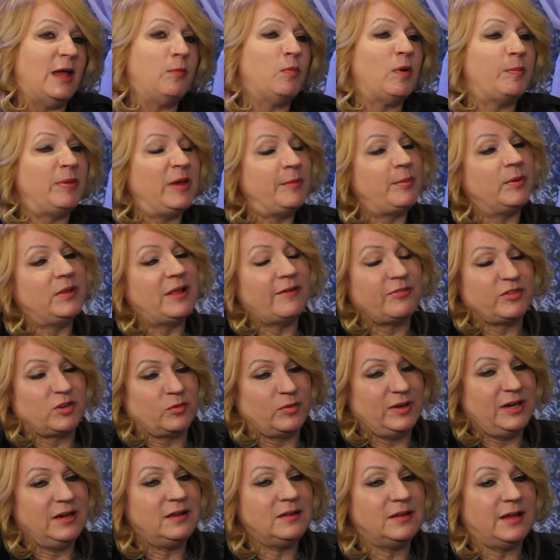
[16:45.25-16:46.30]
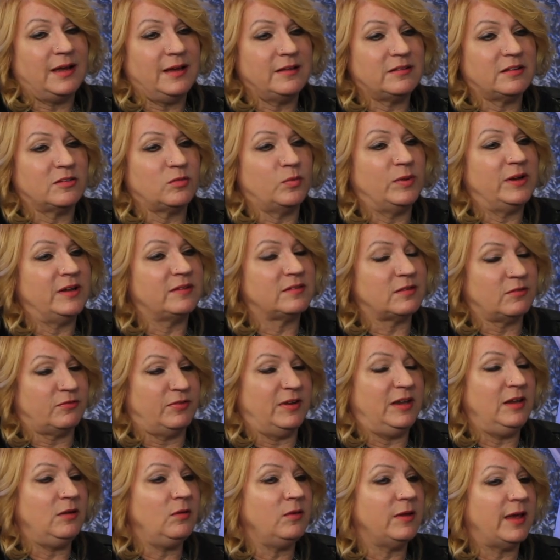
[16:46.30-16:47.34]
And what people have to realize is when it's a
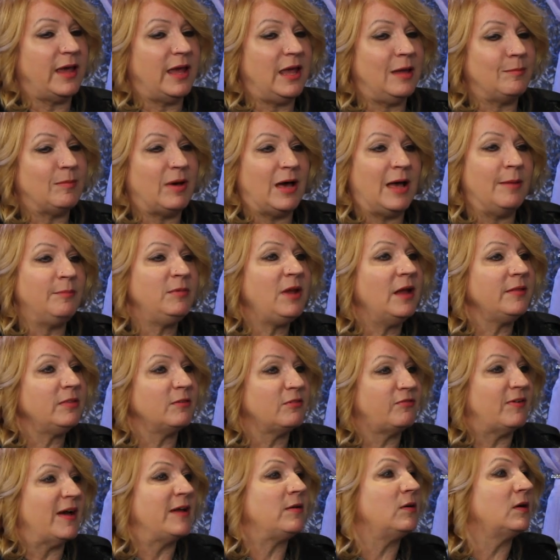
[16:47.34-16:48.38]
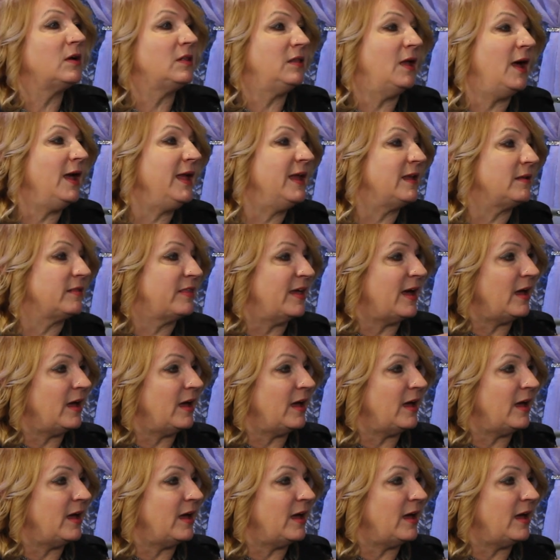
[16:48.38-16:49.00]
video game, I'm not the final client.